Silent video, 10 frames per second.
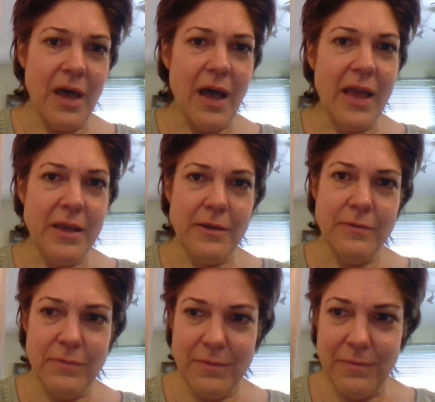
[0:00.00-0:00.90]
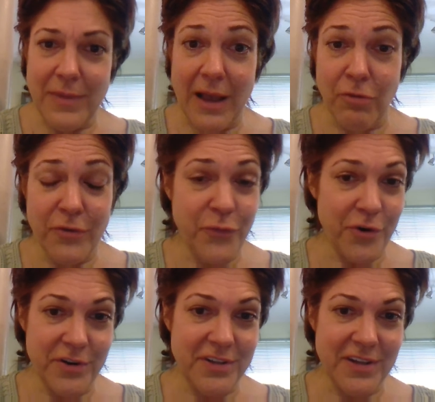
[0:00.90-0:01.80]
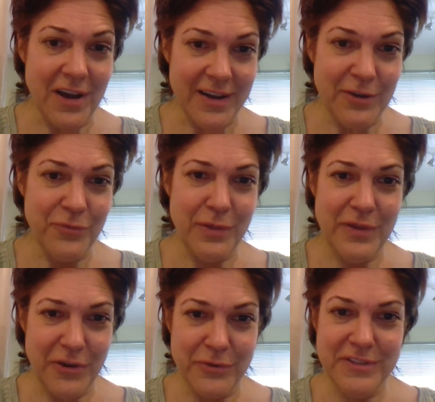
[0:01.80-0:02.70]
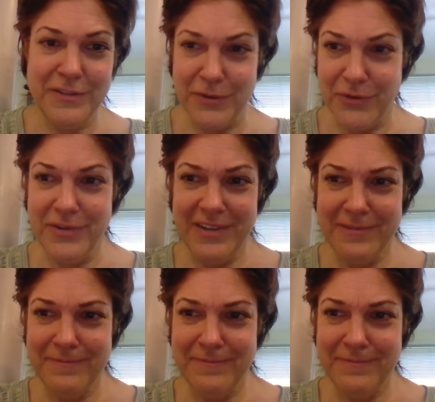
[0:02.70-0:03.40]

I look forward to talking with you soon.